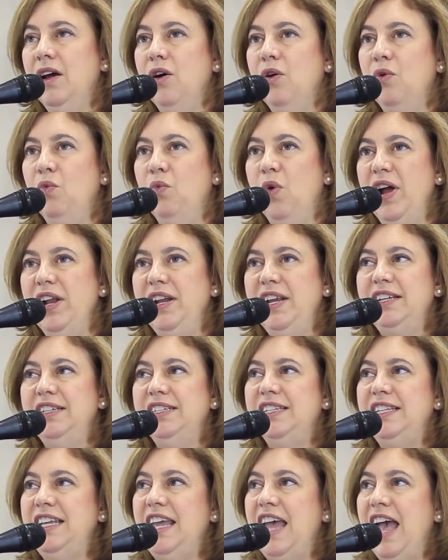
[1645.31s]
What is
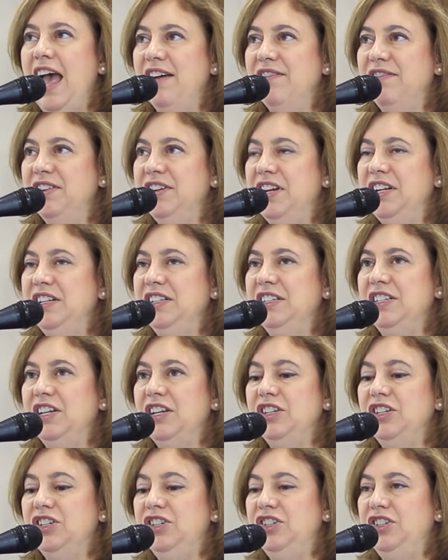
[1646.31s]
the evidence
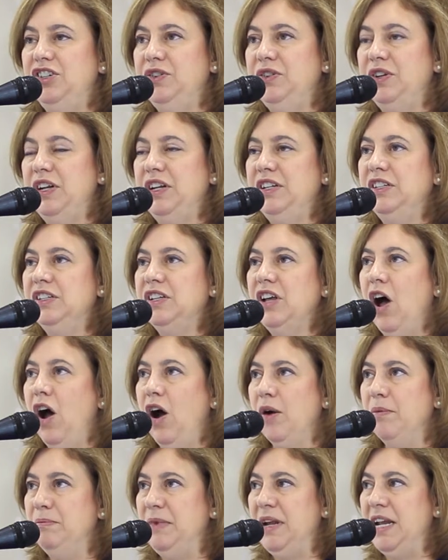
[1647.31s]
students are
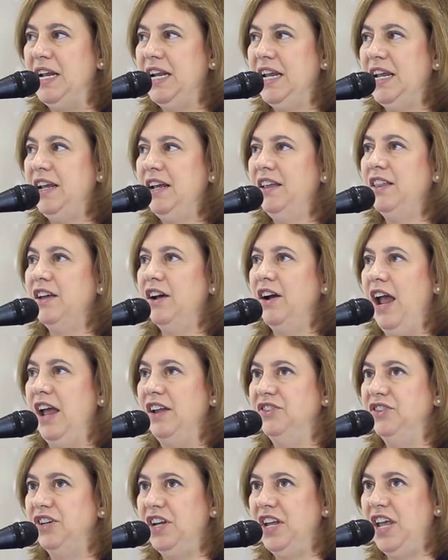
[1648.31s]
meeting their
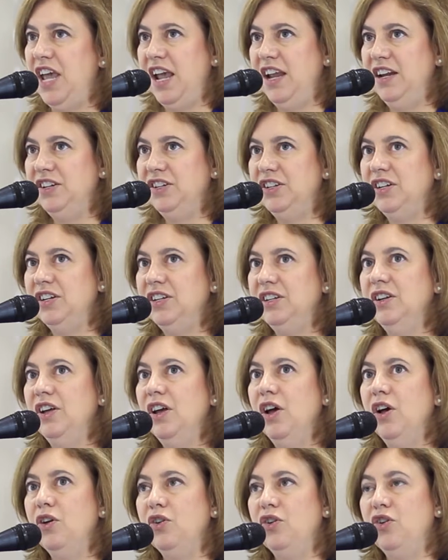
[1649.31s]
education
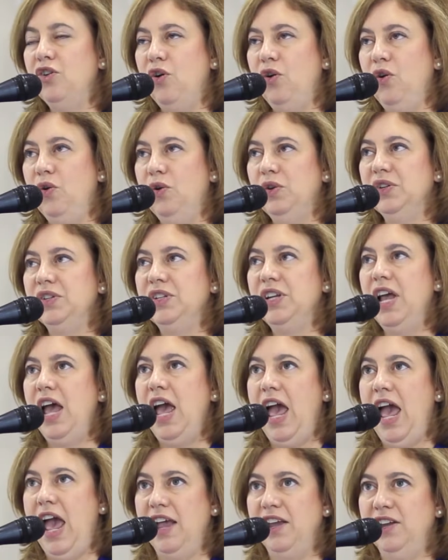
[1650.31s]
goals
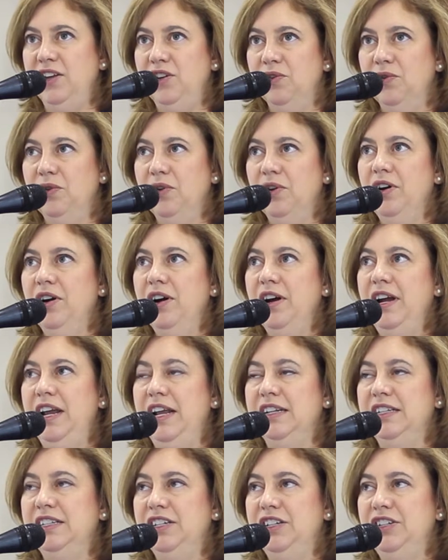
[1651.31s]
at your
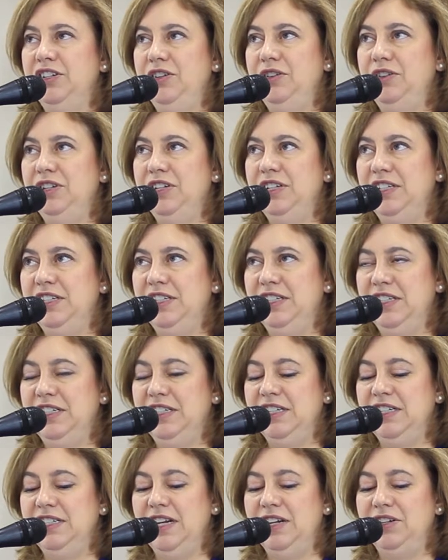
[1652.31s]
institution's
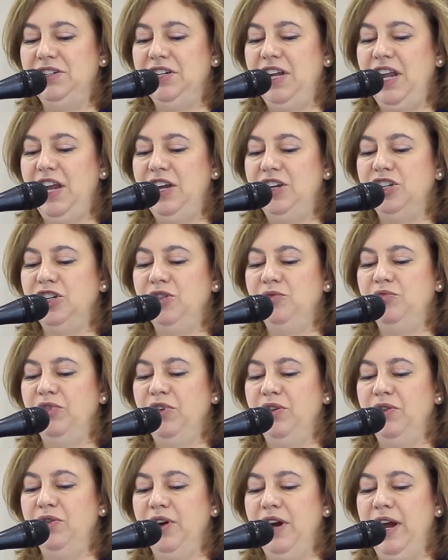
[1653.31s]
distance education
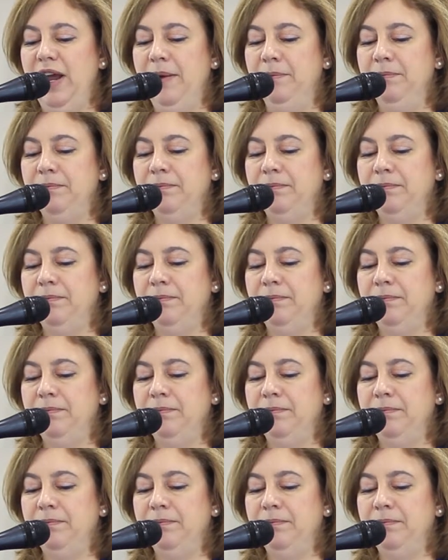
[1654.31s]
program?